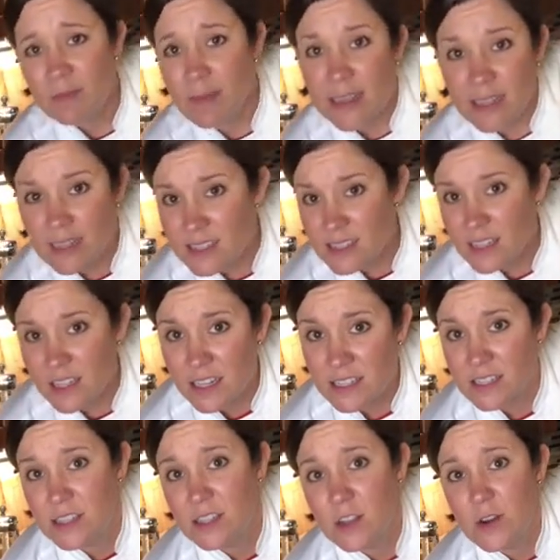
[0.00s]
make this in less
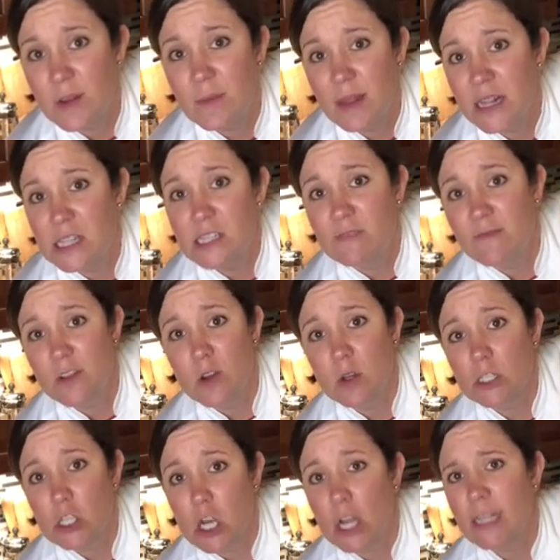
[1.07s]
than 30 minutes if you
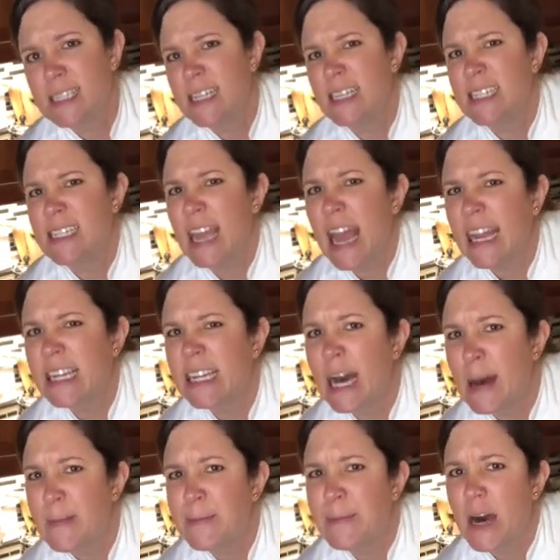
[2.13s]
don't talk so
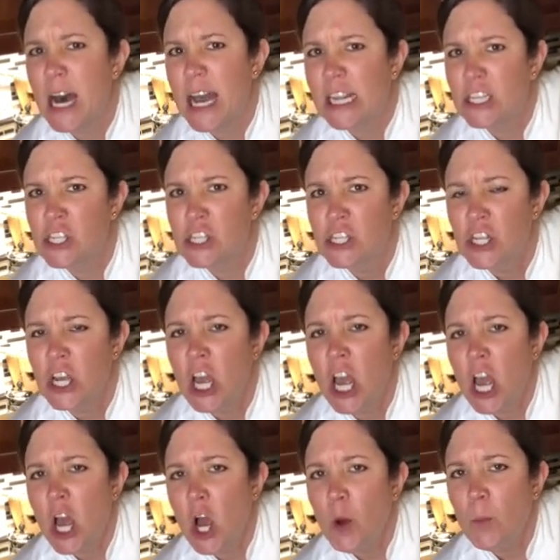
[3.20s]
jagga much.
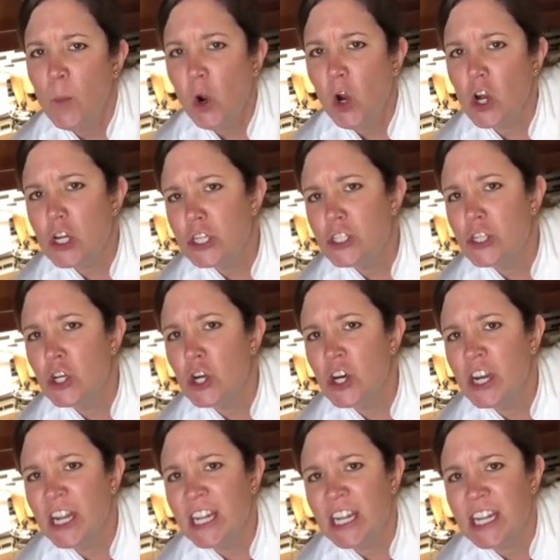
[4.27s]
More
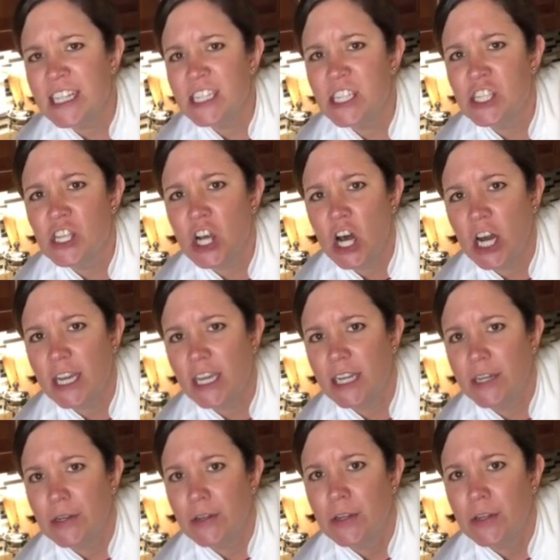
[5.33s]
doing, less talking.